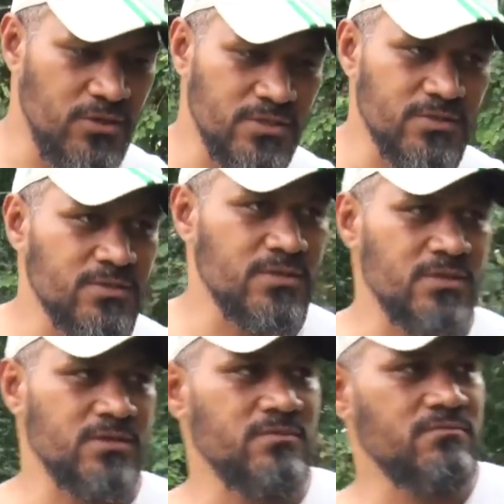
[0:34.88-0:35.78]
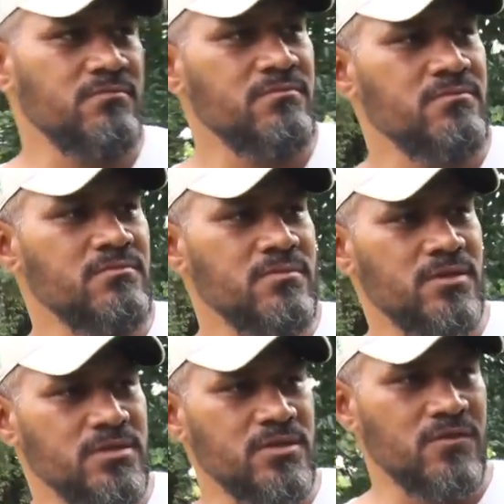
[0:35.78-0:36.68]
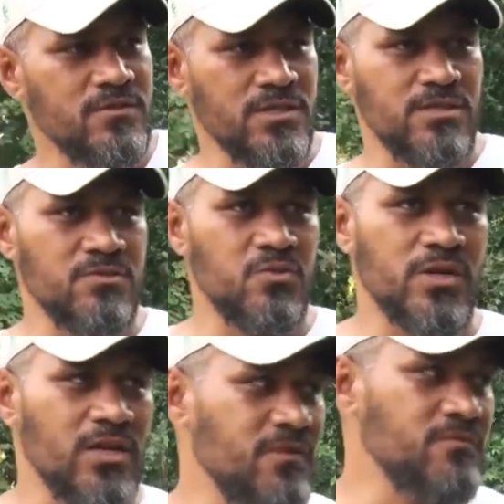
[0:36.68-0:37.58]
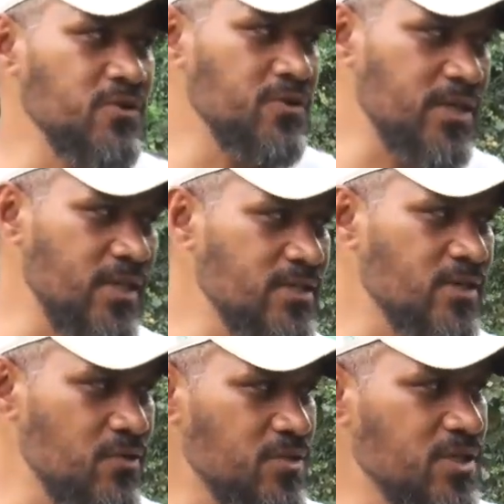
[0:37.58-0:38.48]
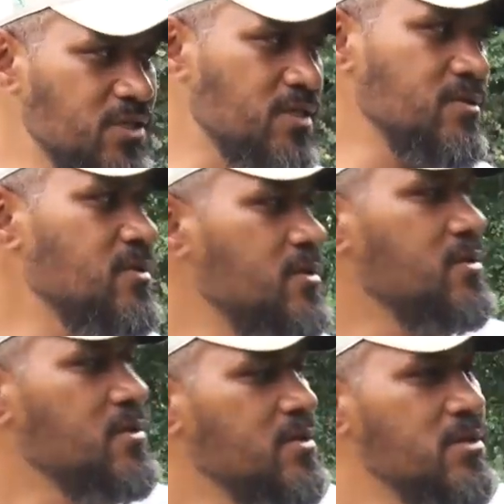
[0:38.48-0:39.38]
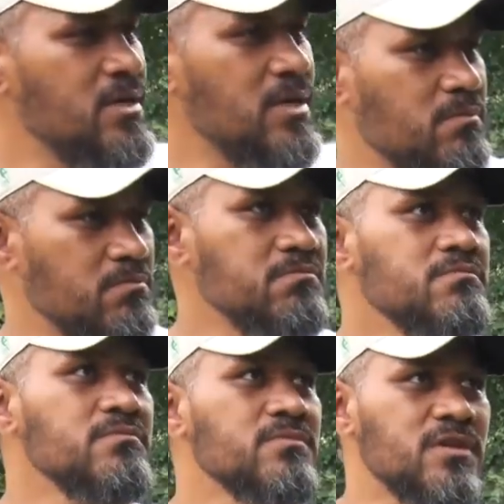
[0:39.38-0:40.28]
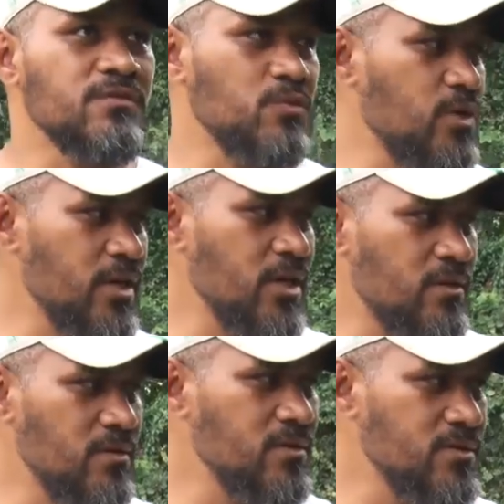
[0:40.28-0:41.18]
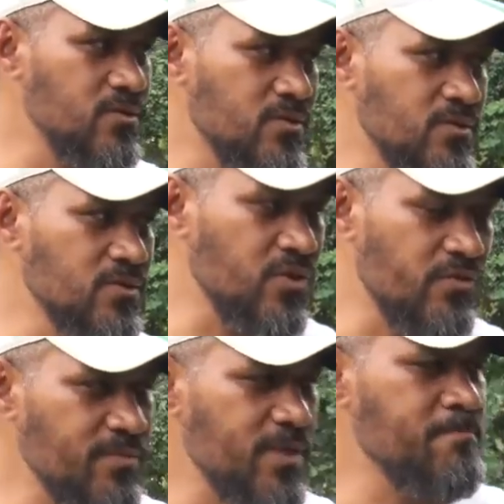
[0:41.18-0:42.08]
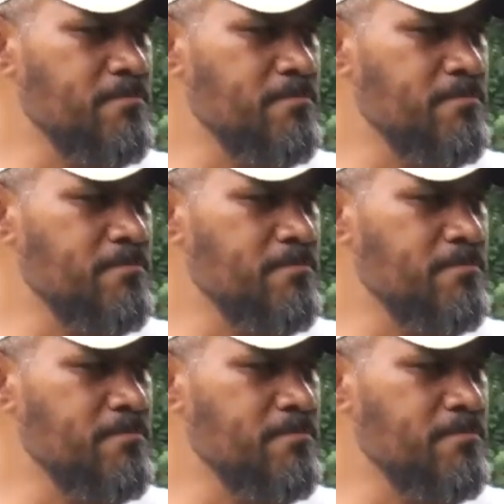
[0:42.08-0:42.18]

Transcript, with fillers: here is, uh, is obviously what I love doing, and that's coaching. So, um, giving what I can to, to the rugby.